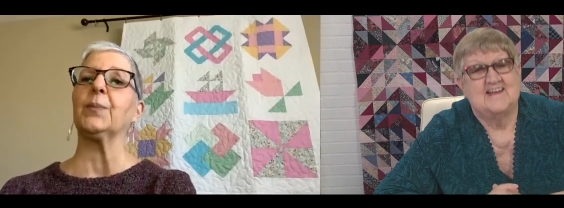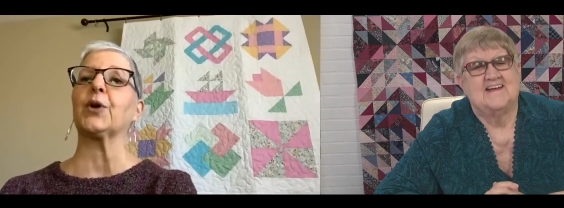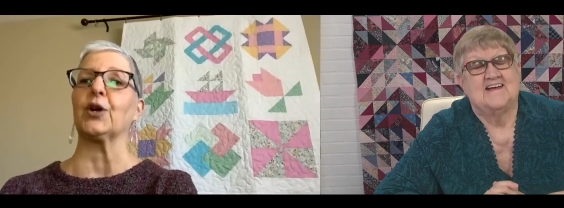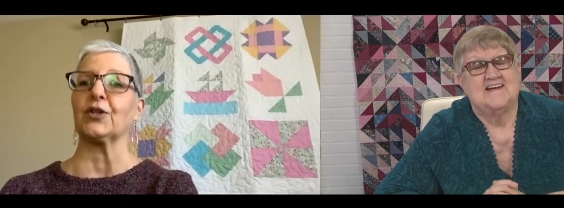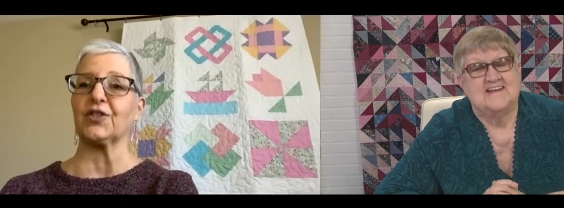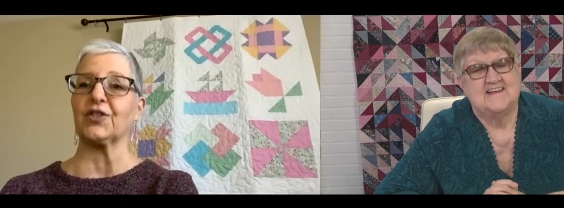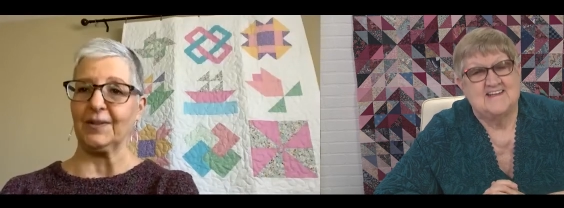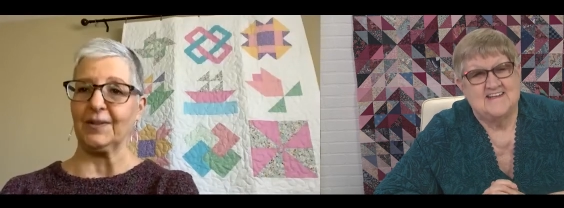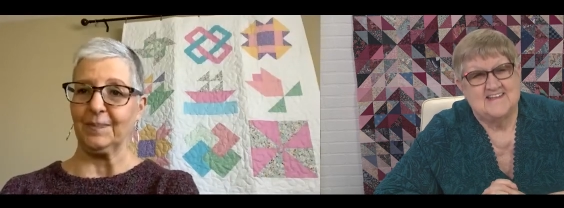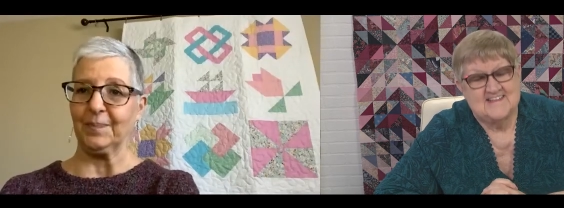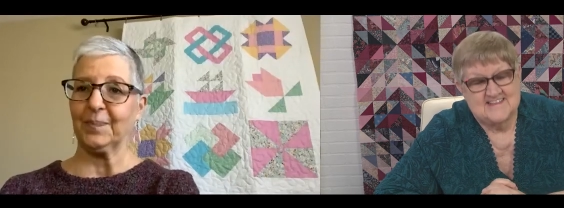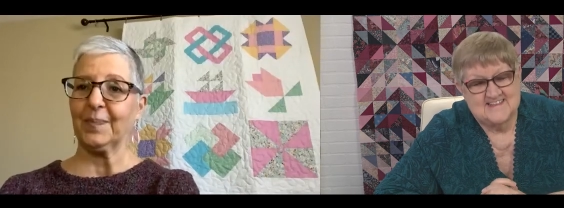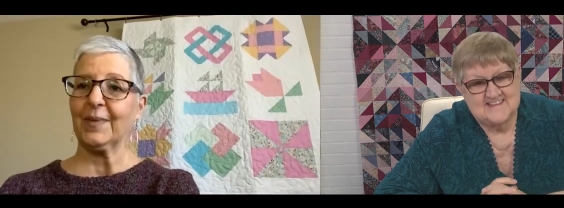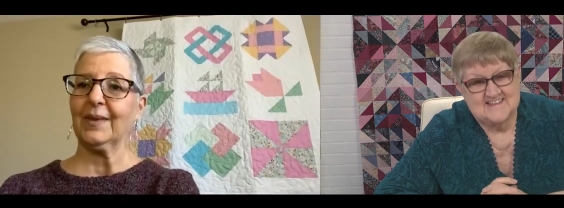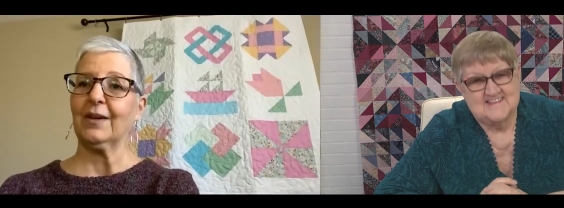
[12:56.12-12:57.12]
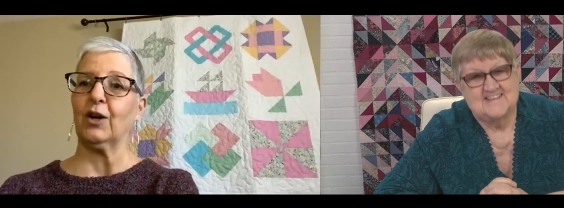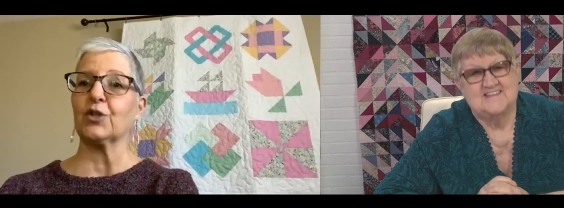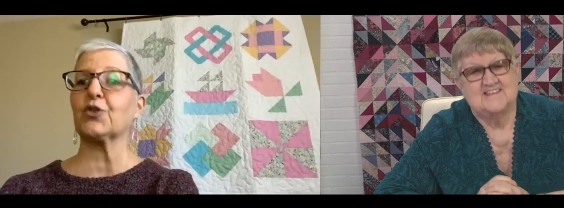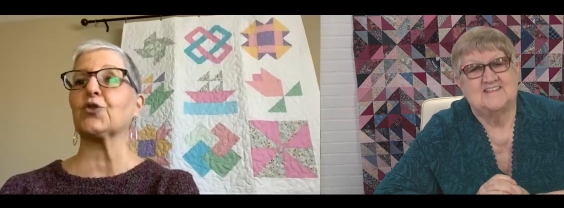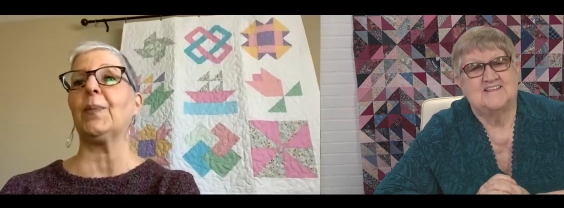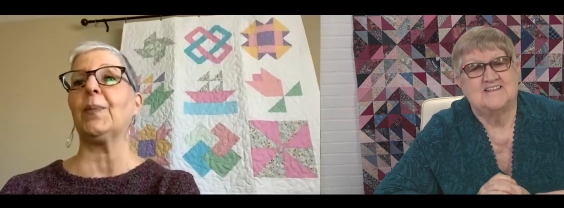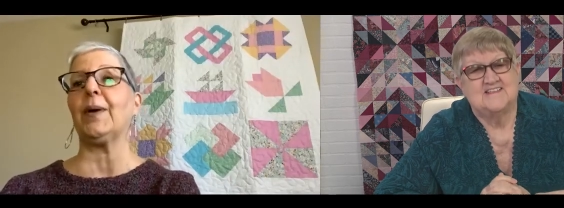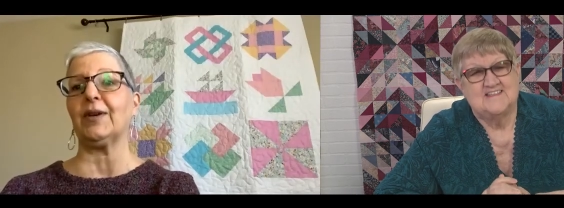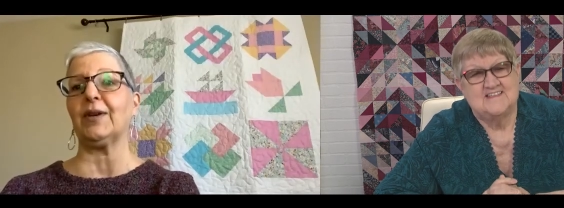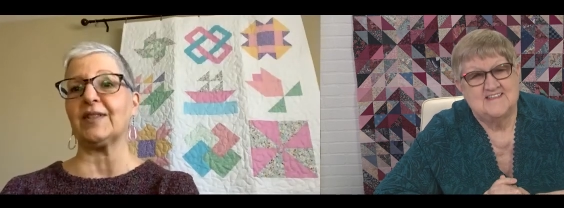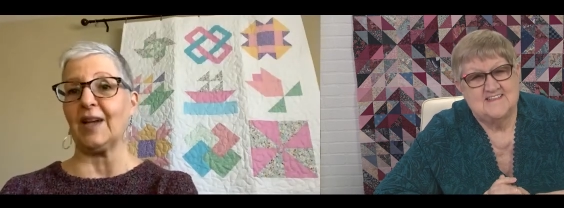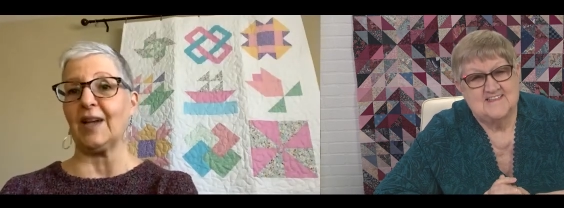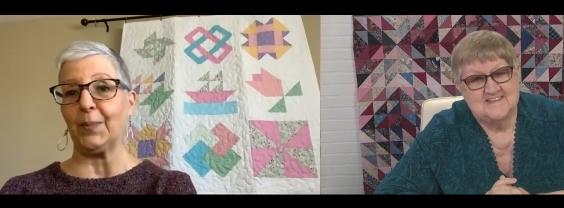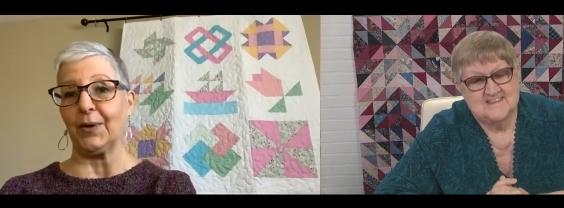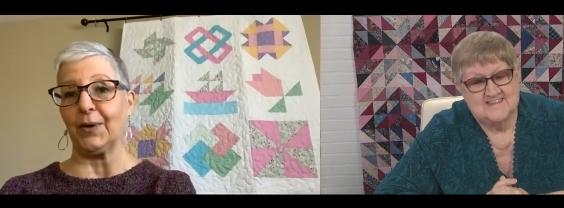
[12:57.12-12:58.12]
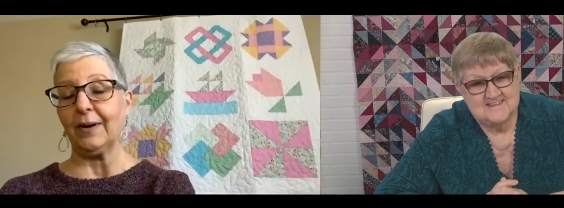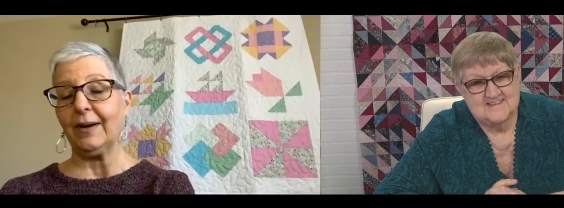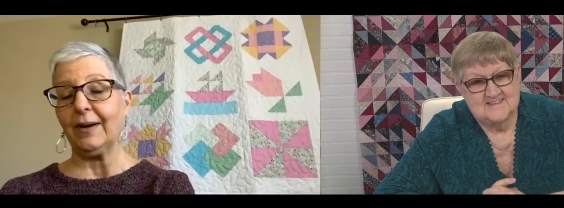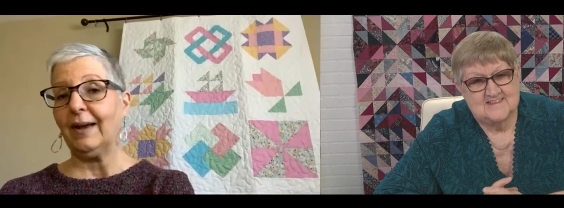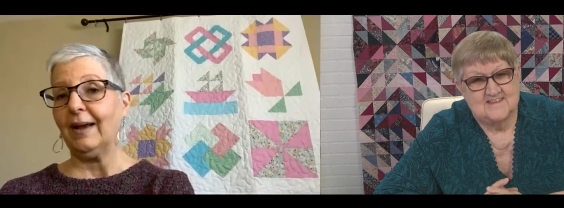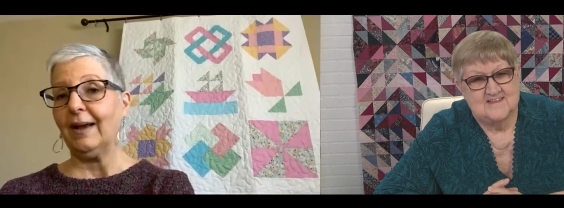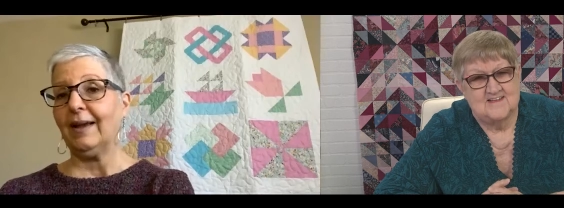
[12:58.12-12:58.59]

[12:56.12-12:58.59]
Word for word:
Speaker 1: in person, our strawberry supper.